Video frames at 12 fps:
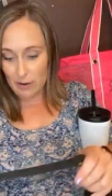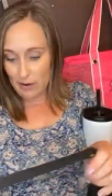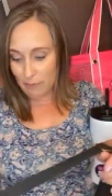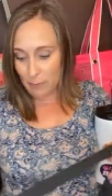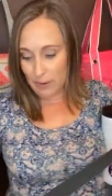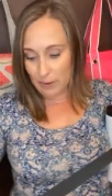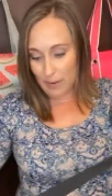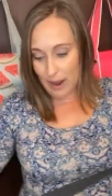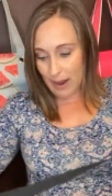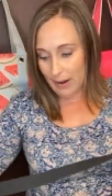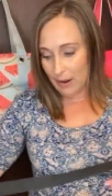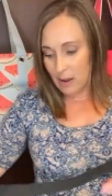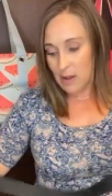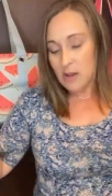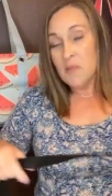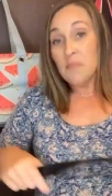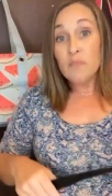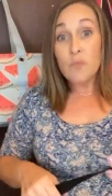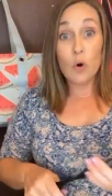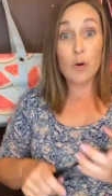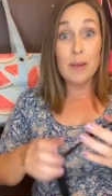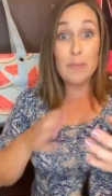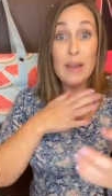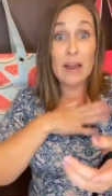I don't have a big bag.
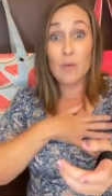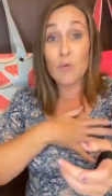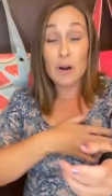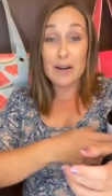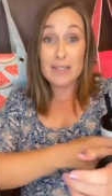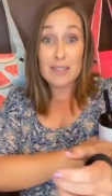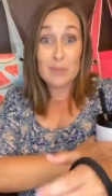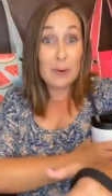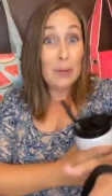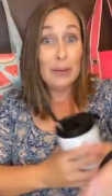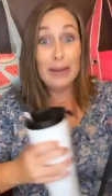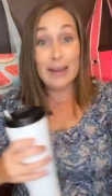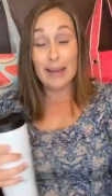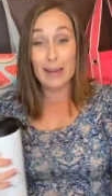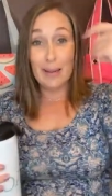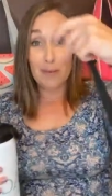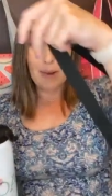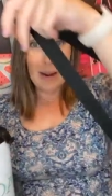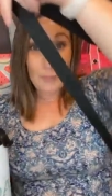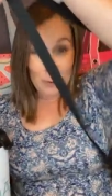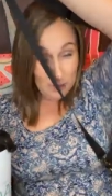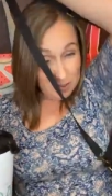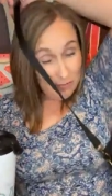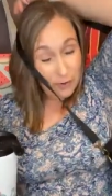Or maybe I don't want it spilling in my
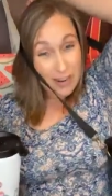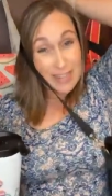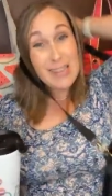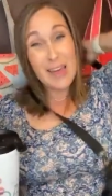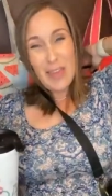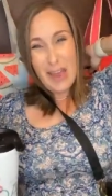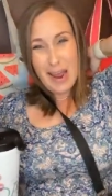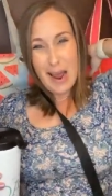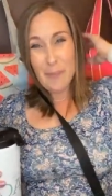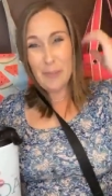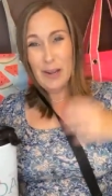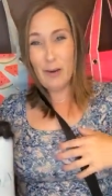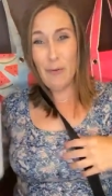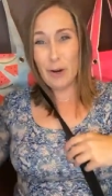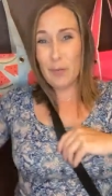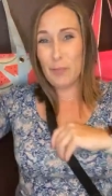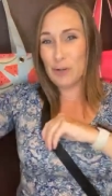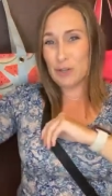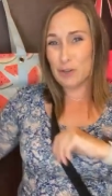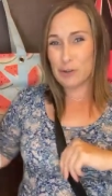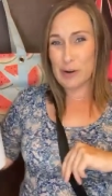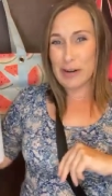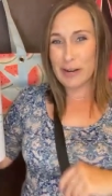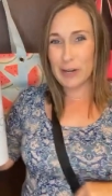purse. Have you guys had that happen where you put
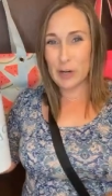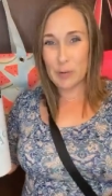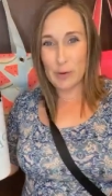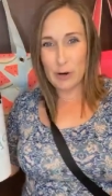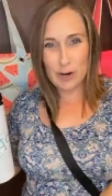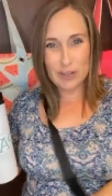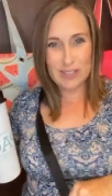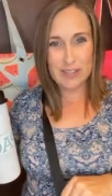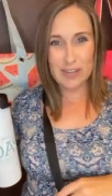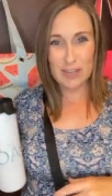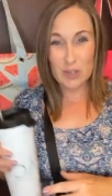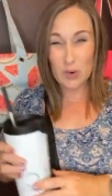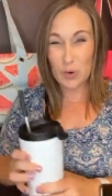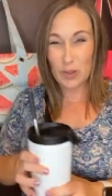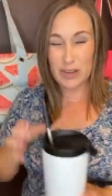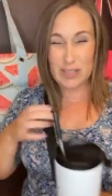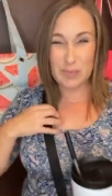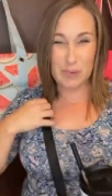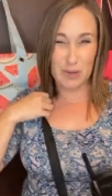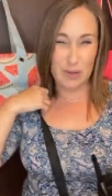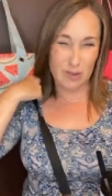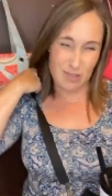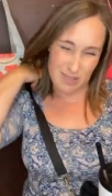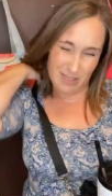your drink in your purse and then it totally
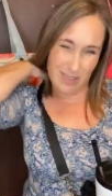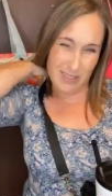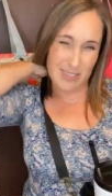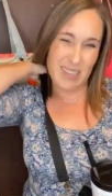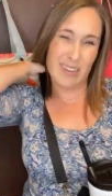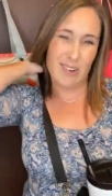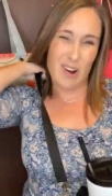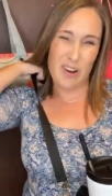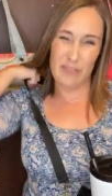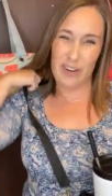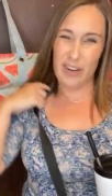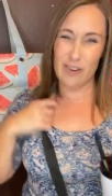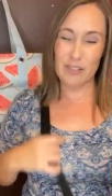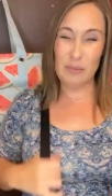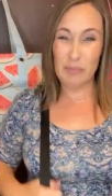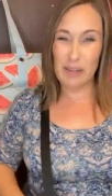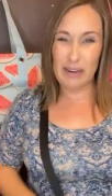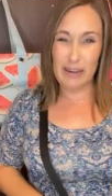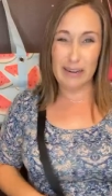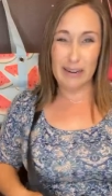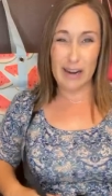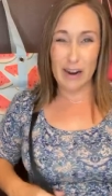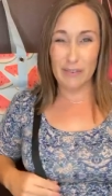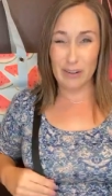spills and then it's like coffee or
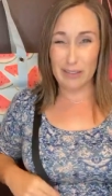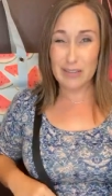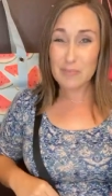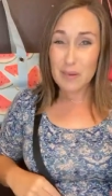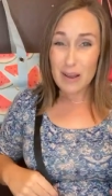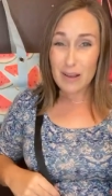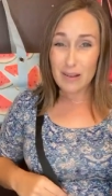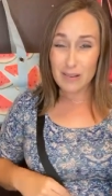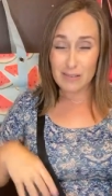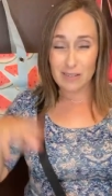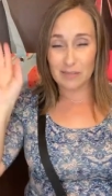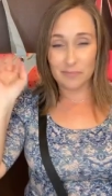something and everything spills?